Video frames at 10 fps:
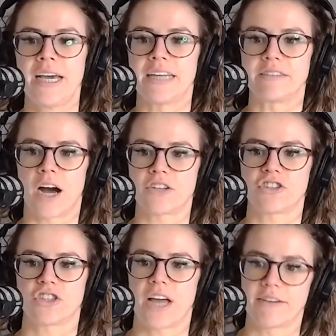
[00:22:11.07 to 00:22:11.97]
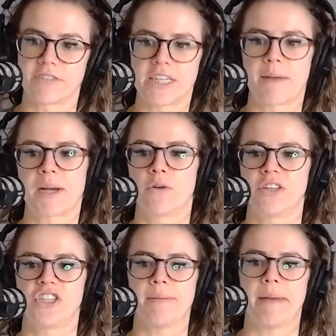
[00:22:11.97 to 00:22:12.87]
It's not just every time I go
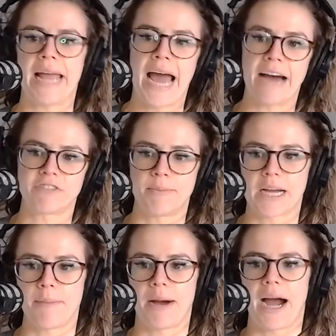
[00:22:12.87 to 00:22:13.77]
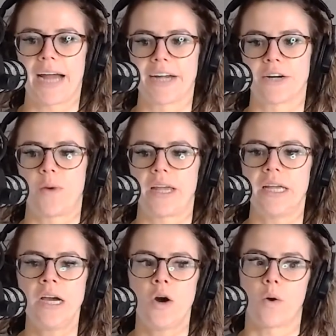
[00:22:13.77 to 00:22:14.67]
in the gym, I have to pick up a higher
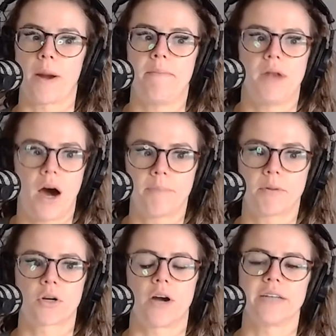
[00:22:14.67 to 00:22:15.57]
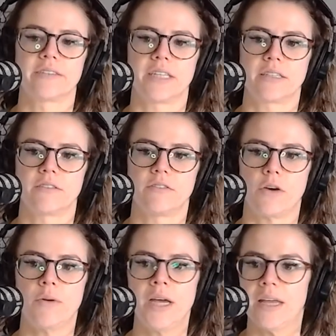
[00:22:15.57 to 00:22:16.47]
weight or I'm not progressing.
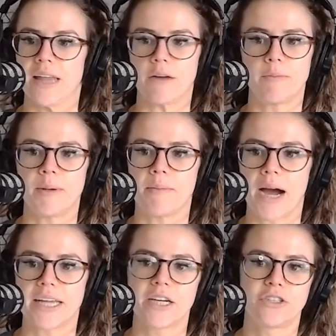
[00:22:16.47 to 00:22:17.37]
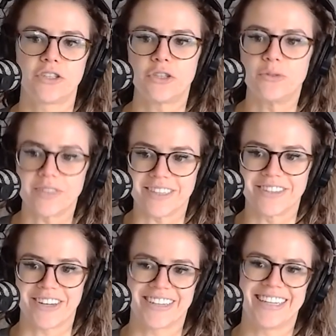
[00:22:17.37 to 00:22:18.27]
So that would be my 2
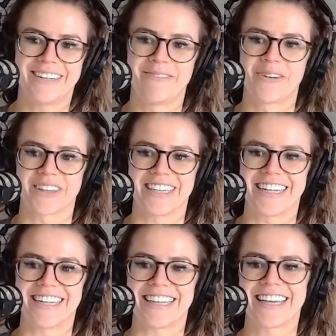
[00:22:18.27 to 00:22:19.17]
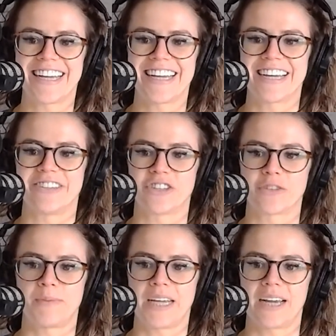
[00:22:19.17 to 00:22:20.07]
cents on it more than anything, is
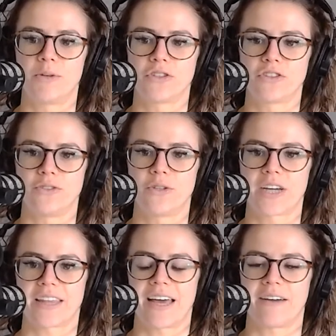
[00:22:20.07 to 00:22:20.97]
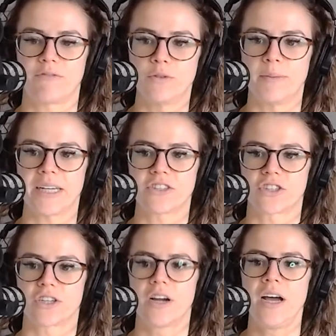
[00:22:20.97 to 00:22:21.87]
just being able to look at that full
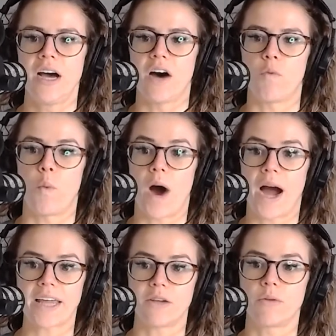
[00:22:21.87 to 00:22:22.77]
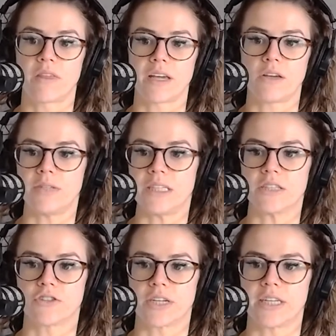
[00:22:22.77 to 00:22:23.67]
picture of why you think you need
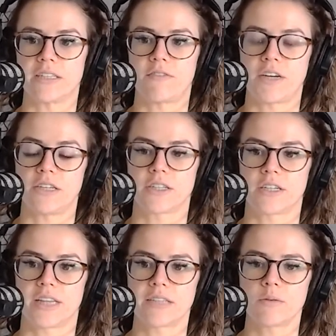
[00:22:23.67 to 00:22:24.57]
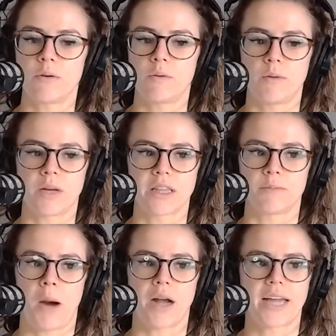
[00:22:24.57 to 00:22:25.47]
to train to failure. And that's what we want
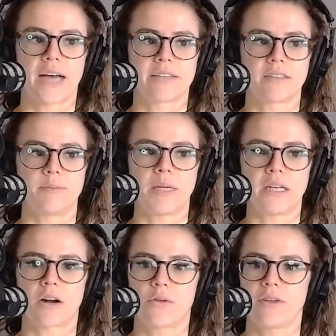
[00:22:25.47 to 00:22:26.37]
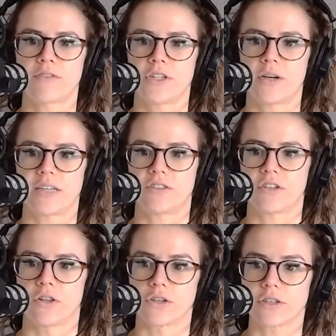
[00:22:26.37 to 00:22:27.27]
this podcast to be, not only for you guys
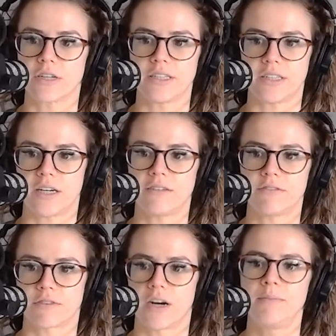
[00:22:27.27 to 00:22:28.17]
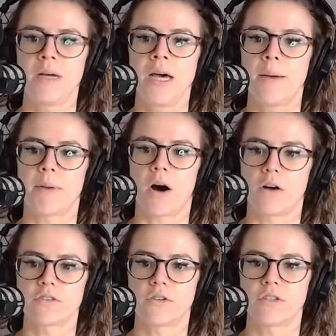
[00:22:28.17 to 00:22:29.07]
to learn a ton from, but
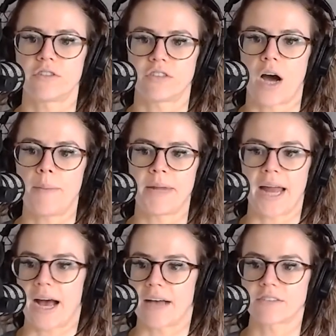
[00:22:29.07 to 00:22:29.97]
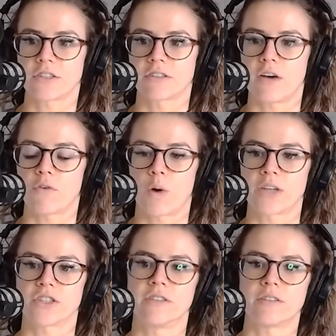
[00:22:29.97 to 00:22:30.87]
also to stop and ask yourself
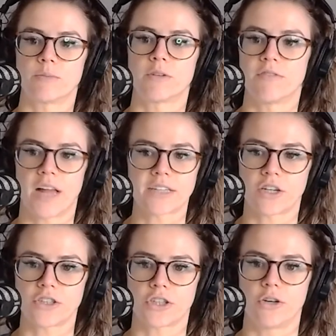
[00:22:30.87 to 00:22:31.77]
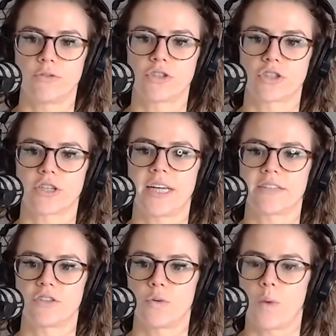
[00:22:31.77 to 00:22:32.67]
questions and reflect on your own journey
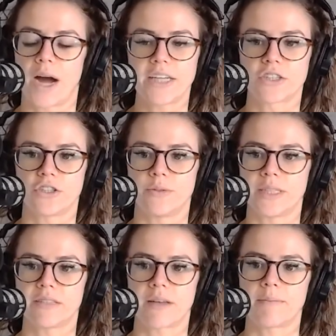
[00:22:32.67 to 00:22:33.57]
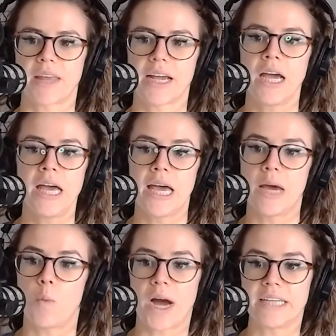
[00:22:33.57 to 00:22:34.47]
as to why you're doing something
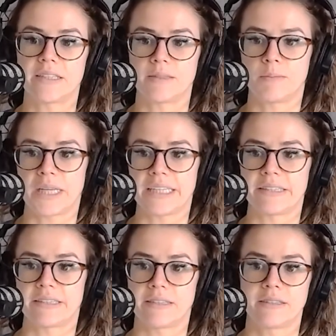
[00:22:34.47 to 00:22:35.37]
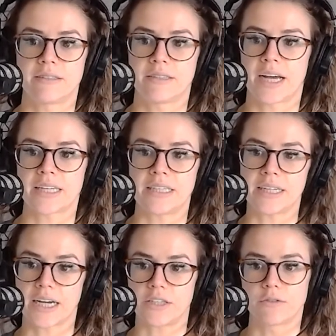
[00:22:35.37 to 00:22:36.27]
and why it's in place. This is a
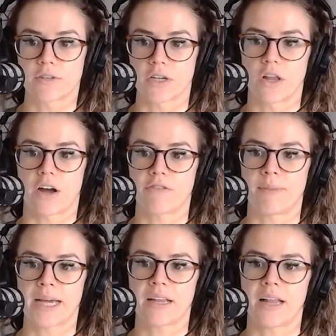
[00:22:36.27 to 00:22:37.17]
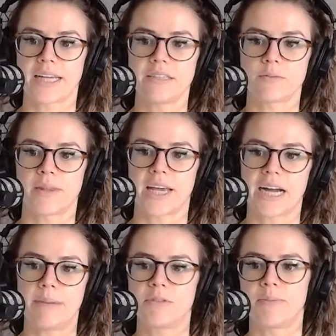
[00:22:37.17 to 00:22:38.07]
technique I use for a lot of my clients. When they
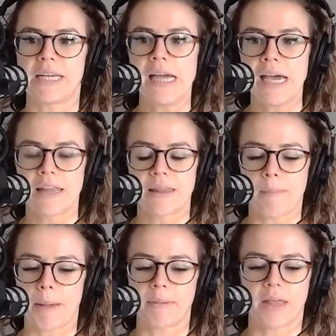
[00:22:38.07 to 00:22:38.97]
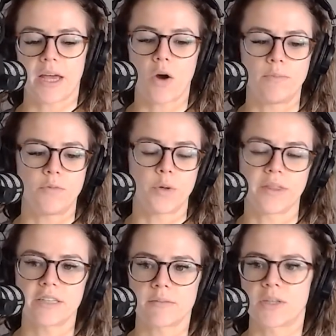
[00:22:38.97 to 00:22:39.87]
come to me, they might be like, oh, I'm
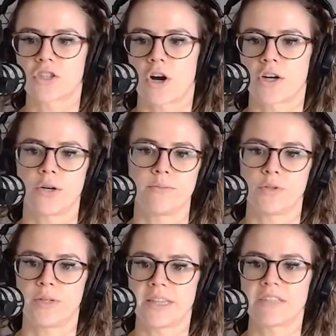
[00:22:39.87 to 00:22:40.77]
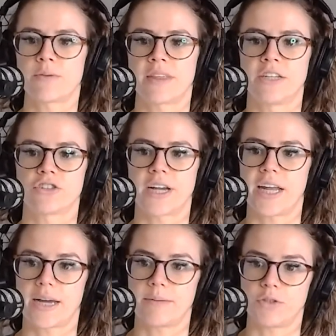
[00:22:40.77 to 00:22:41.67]
doing this much cardio, I'm doing this within
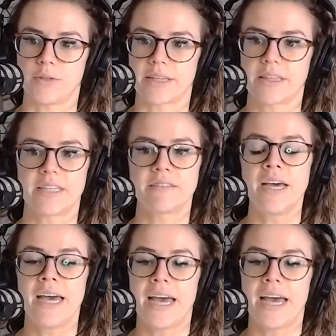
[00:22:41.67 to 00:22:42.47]
training, I'm doing this.